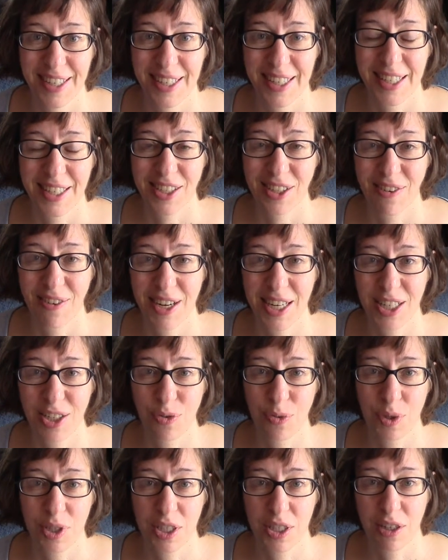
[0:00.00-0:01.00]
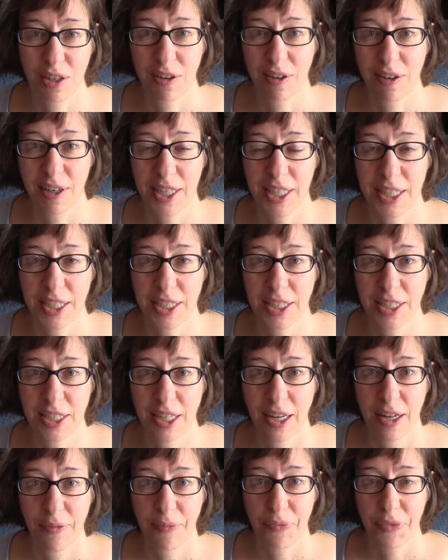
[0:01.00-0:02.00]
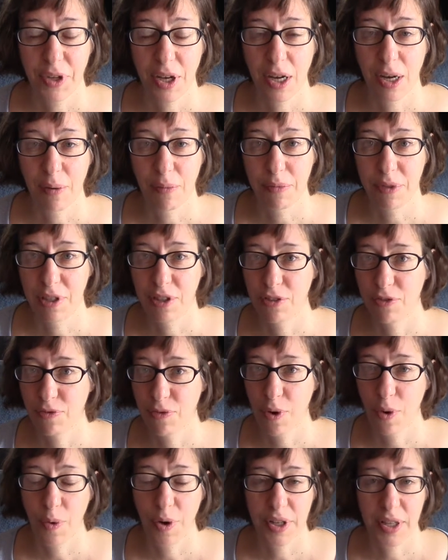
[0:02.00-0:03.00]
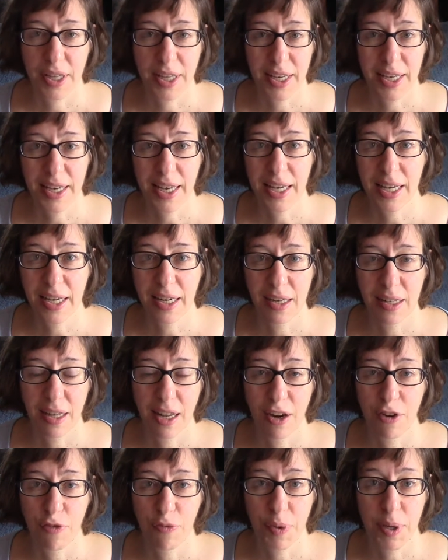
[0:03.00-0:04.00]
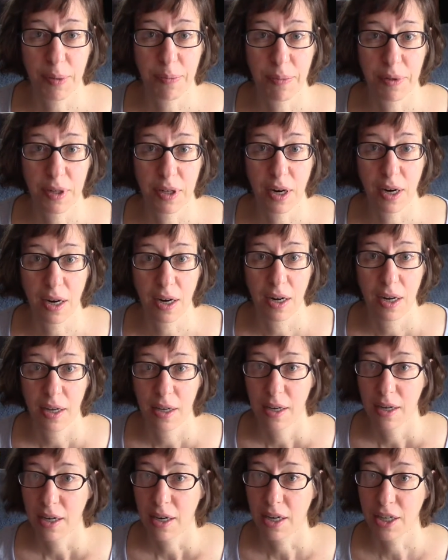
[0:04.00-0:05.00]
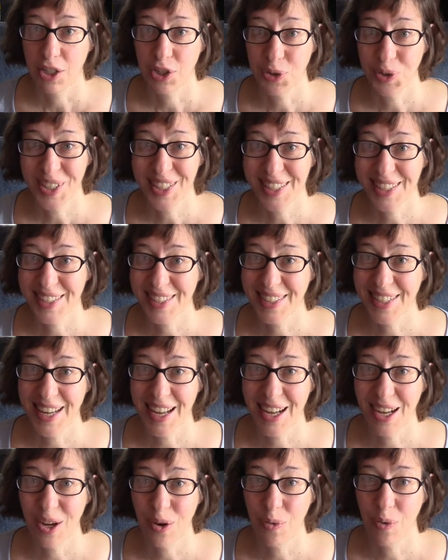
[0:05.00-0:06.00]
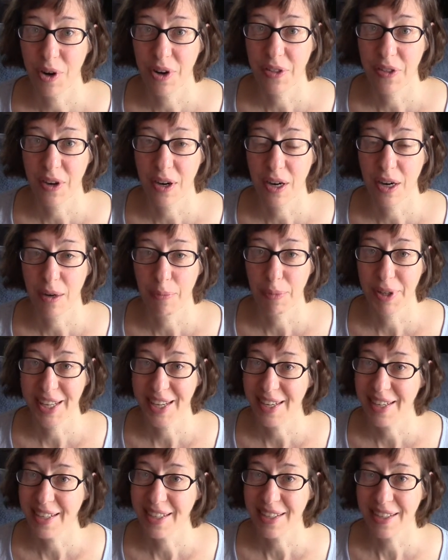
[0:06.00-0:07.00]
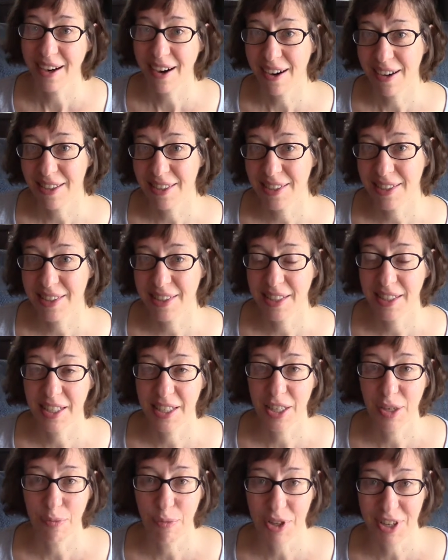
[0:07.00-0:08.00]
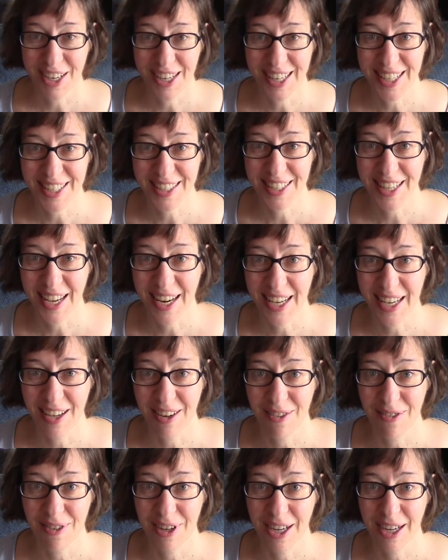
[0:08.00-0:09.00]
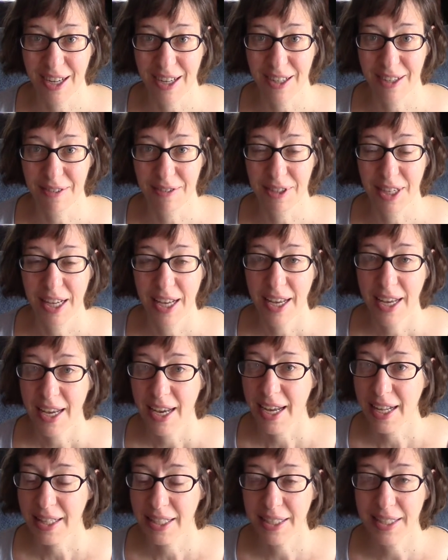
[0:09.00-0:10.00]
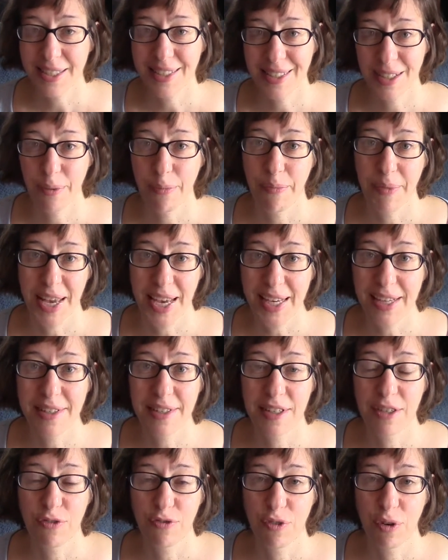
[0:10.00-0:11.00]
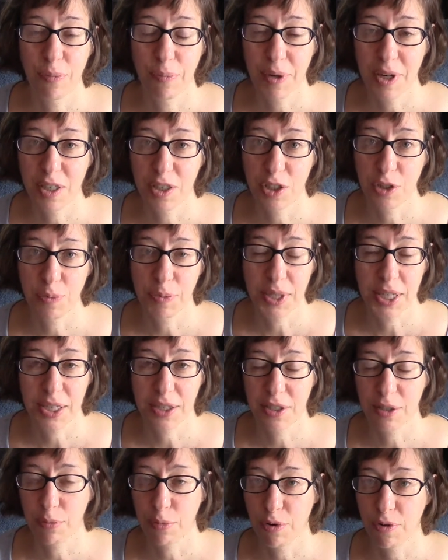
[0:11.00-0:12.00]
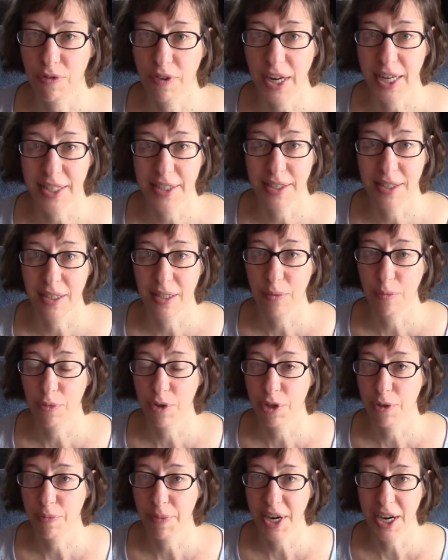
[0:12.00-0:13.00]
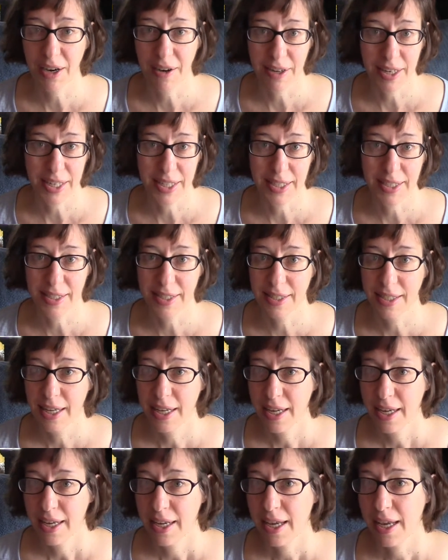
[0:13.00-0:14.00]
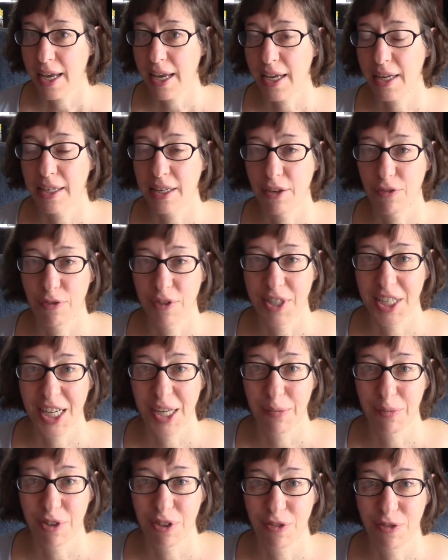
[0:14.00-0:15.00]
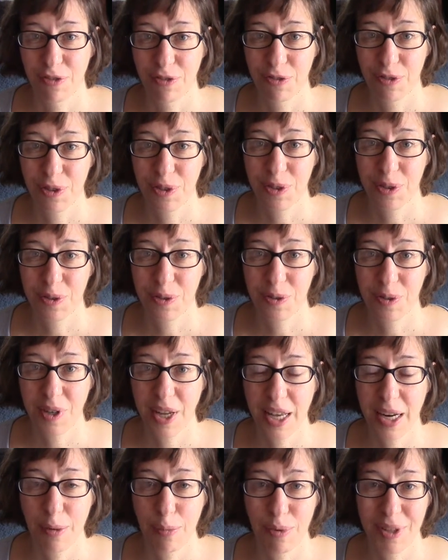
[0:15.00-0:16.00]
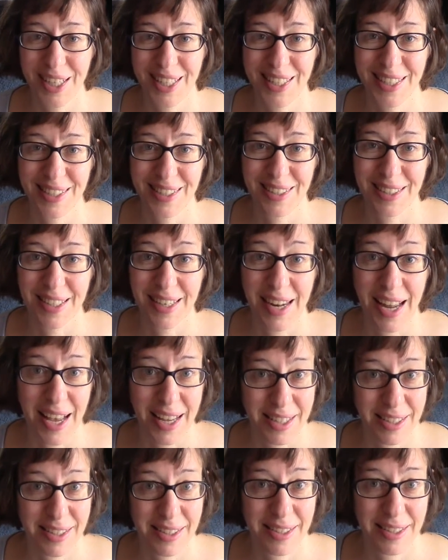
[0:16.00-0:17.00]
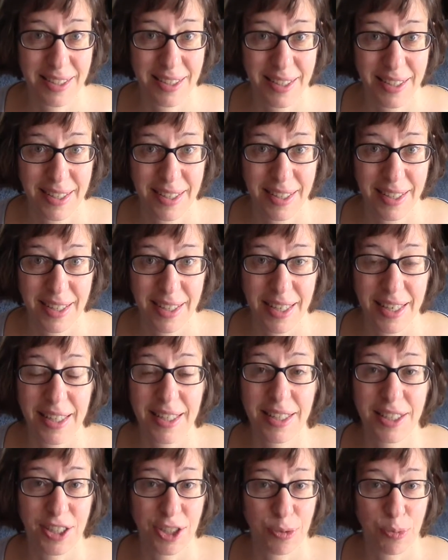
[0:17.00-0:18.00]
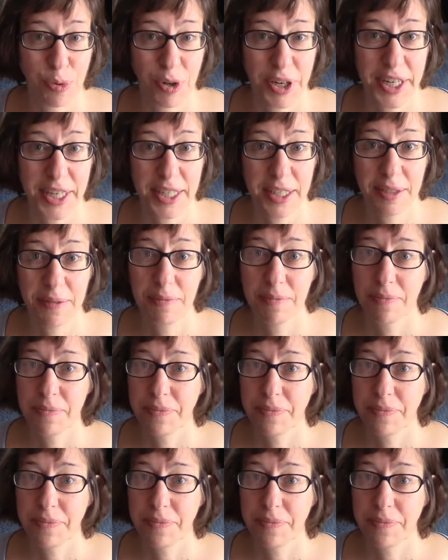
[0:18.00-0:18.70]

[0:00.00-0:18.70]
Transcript: It's great to encourage this forward thinking, and a lot of people are doing this now where they're planting gardens and the community's getting involved. And this is amazing for birds because it provides them with berries and different types of food and a place to nest in the spring.